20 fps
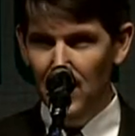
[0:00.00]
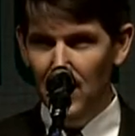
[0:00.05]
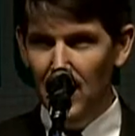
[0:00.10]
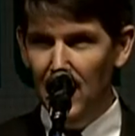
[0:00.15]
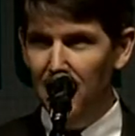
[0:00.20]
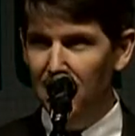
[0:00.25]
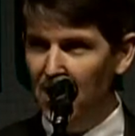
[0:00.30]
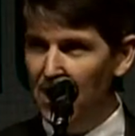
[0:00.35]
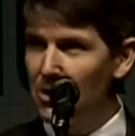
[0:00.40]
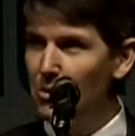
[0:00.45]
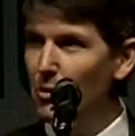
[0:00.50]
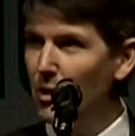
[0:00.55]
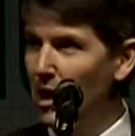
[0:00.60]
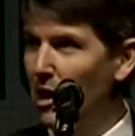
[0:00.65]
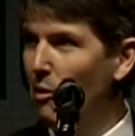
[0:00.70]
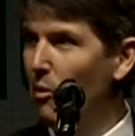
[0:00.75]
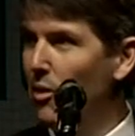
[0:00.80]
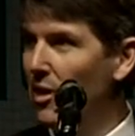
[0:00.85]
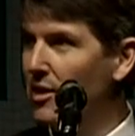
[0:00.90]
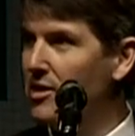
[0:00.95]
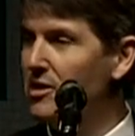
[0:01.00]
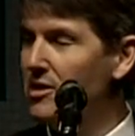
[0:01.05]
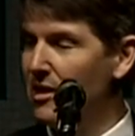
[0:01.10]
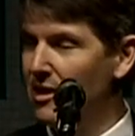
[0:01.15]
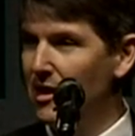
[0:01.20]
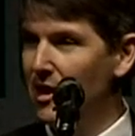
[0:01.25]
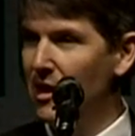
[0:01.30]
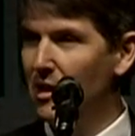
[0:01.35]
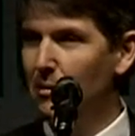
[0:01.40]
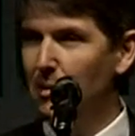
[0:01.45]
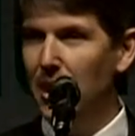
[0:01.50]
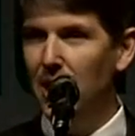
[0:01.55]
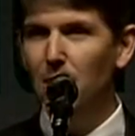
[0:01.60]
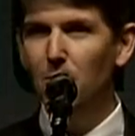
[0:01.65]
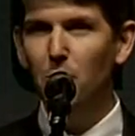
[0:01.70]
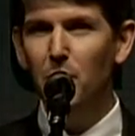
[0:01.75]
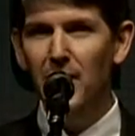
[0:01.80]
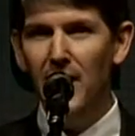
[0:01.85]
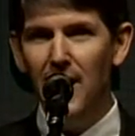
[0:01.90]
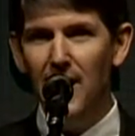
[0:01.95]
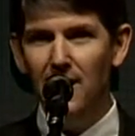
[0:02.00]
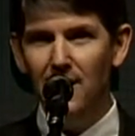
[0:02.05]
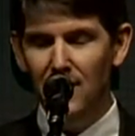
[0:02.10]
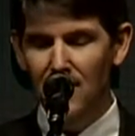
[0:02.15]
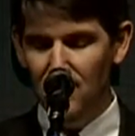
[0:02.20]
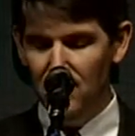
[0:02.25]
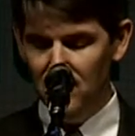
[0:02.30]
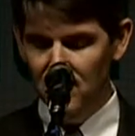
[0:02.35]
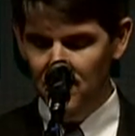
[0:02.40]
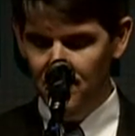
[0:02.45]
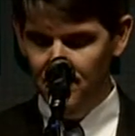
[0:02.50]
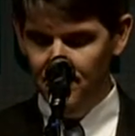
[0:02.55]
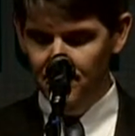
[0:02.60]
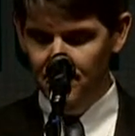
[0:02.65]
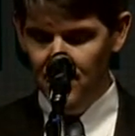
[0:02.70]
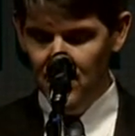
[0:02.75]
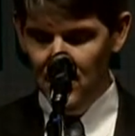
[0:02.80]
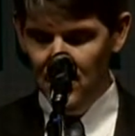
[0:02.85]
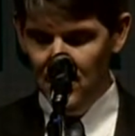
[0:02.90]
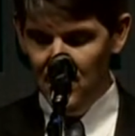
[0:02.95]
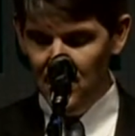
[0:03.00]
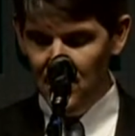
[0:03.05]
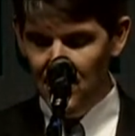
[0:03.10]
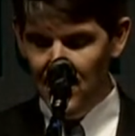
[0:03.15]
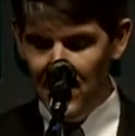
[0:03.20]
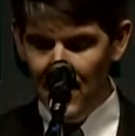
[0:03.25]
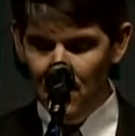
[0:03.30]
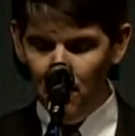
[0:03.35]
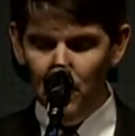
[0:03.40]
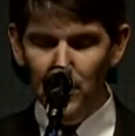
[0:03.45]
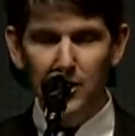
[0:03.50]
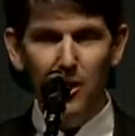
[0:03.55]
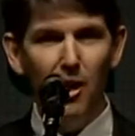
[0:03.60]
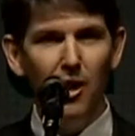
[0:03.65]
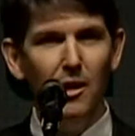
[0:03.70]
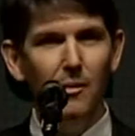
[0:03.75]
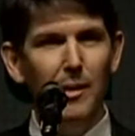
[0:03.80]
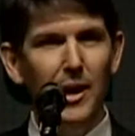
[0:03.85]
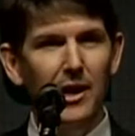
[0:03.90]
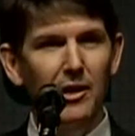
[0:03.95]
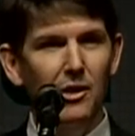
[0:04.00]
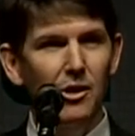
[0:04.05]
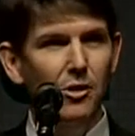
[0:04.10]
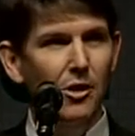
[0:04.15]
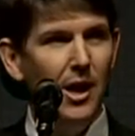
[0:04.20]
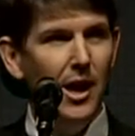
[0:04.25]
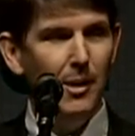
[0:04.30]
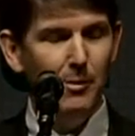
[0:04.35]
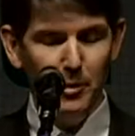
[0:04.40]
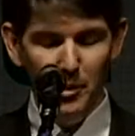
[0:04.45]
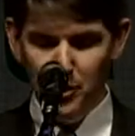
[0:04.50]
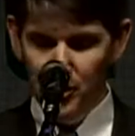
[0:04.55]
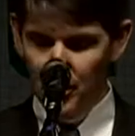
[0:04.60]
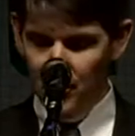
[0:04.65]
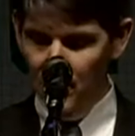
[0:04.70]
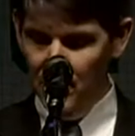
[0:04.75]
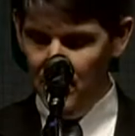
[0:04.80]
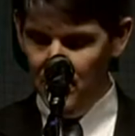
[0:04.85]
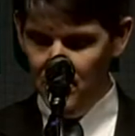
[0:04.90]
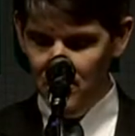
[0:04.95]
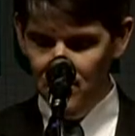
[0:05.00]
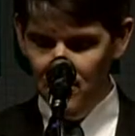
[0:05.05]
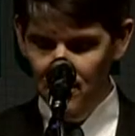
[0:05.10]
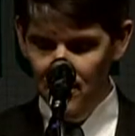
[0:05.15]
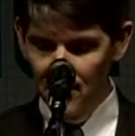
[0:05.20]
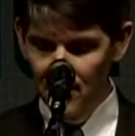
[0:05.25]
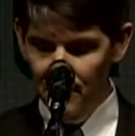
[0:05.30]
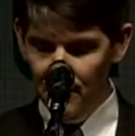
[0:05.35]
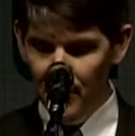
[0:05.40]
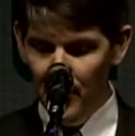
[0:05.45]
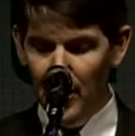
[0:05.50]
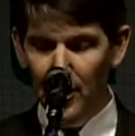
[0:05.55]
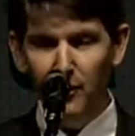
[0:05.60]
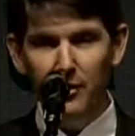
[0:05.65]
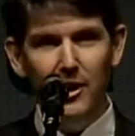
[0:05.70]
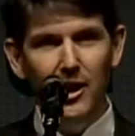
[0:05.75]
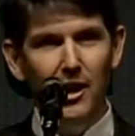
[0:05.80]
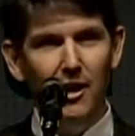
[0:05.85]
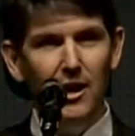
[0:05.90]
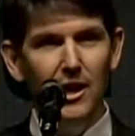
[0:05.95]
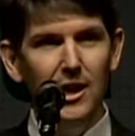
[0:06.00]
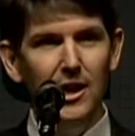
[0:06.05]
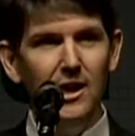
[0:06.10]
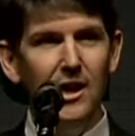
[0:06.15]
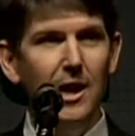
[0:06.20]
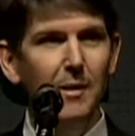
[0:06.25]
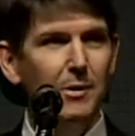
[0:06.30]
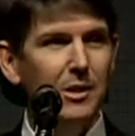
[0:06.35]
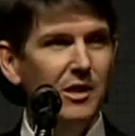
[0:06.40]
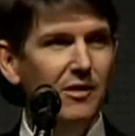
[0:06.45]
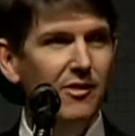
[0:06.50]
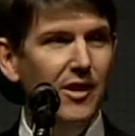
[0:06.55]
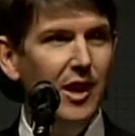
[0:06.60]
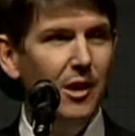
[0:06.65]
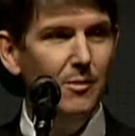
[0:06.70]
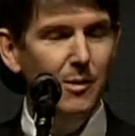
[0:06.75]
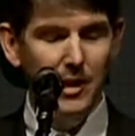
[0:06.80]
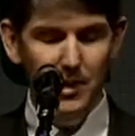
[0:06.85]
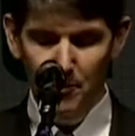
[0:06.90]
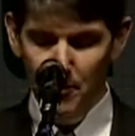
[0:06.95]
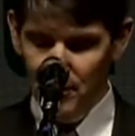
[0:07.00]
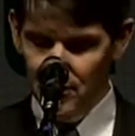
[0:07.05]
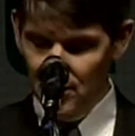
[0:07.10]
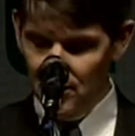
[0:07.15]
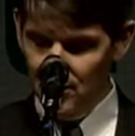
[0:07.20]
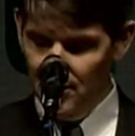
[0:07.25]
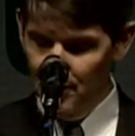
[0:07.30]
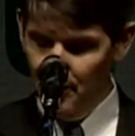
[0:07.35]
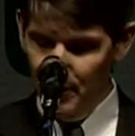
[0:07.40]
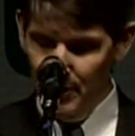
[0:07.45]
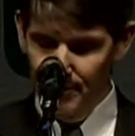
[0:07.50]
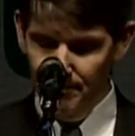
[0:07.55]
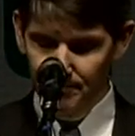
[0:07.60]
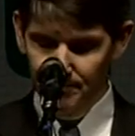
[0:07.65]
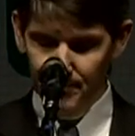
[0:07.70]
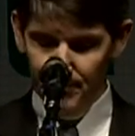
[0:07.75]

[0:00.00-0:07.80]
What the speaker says: And that's what I want us to think about, realities. Today we talk about new opportunities for healthcare economic development in Mississippi.